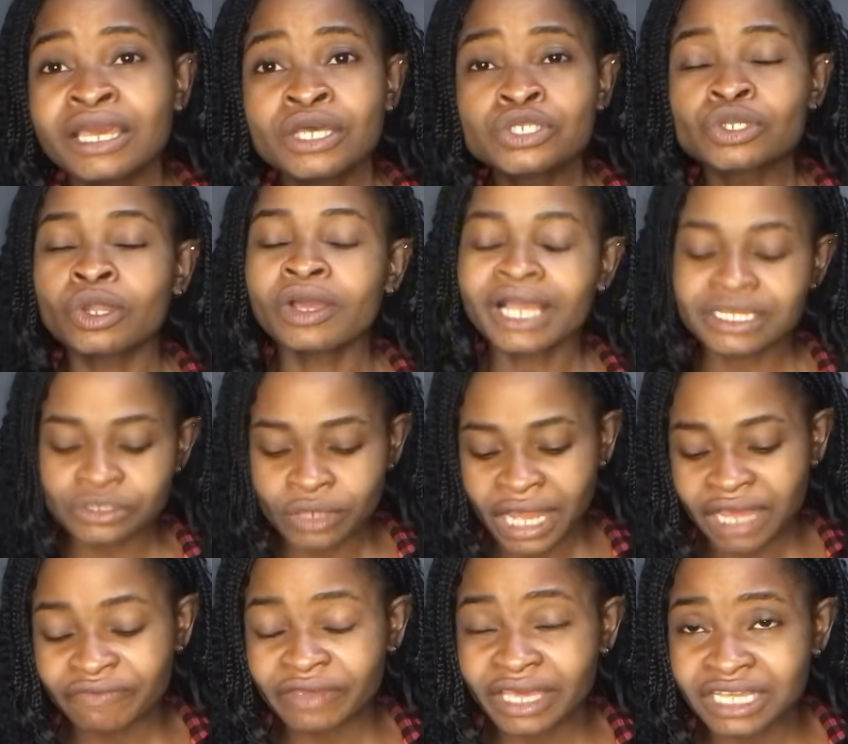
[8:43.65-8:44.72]
So long as you
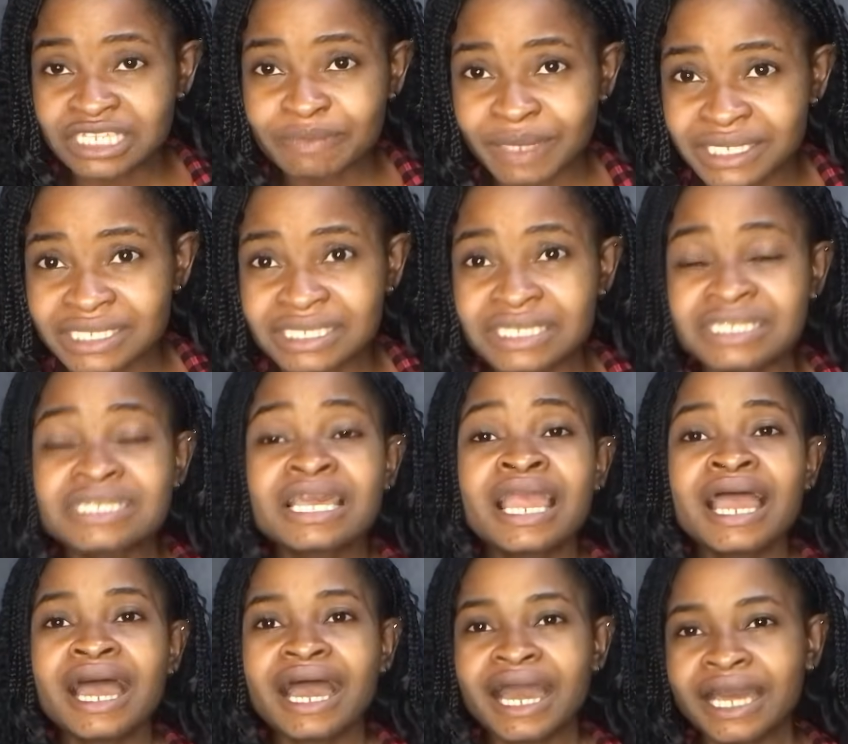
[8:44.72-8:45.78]
have expertise
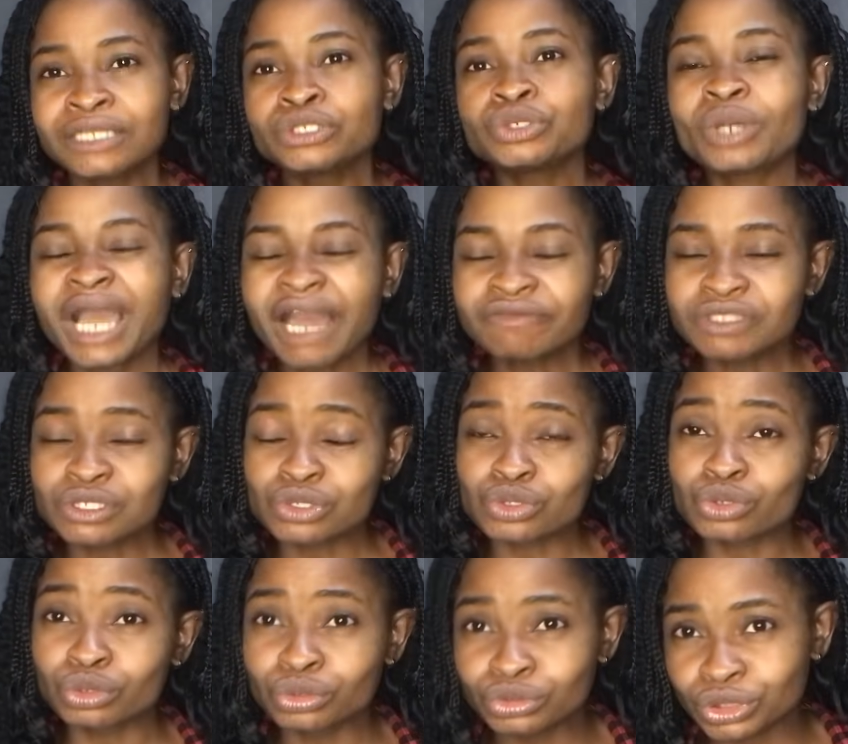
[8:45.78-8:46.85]
and you have the
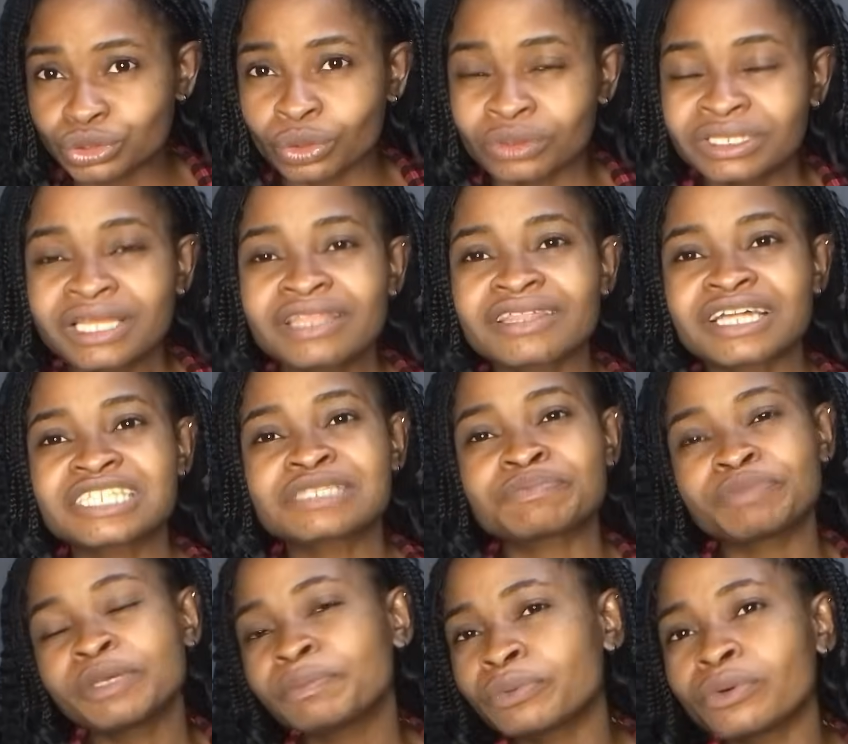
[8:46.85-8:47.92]
solution that
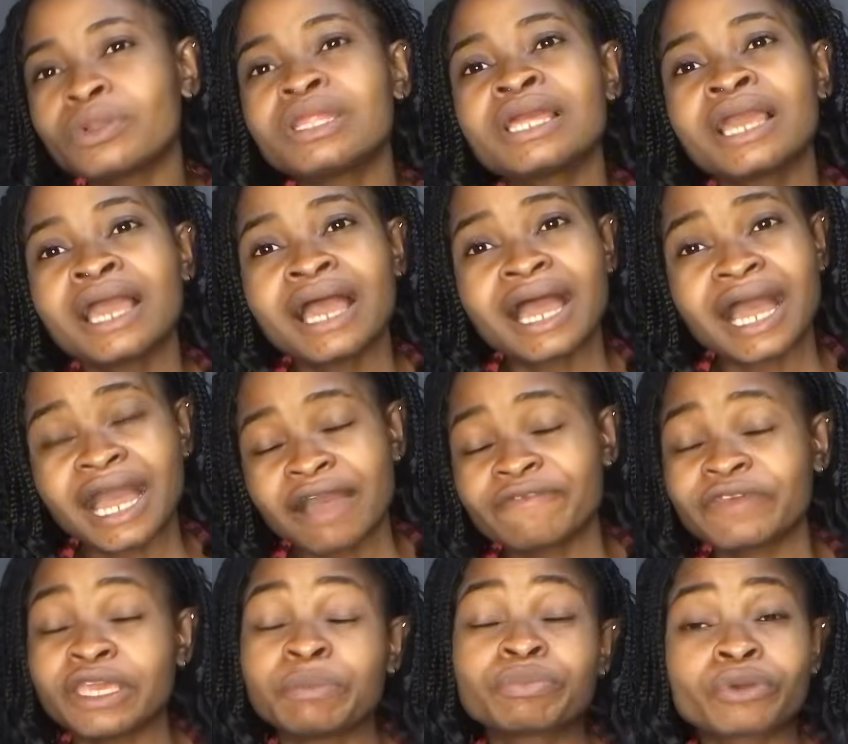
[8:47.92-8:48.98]
people
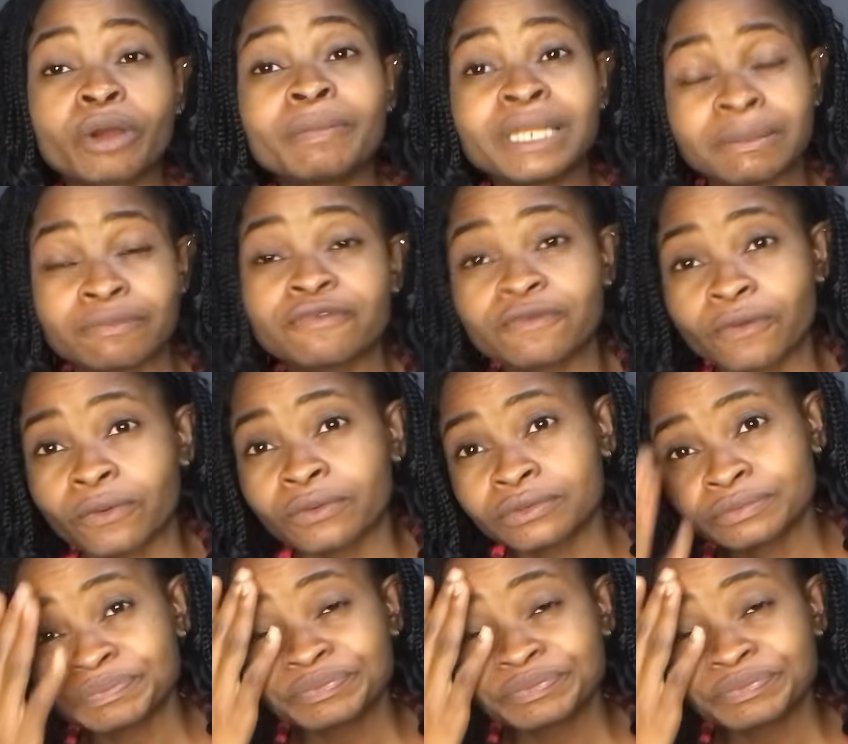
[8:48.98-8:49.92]
have a problem for,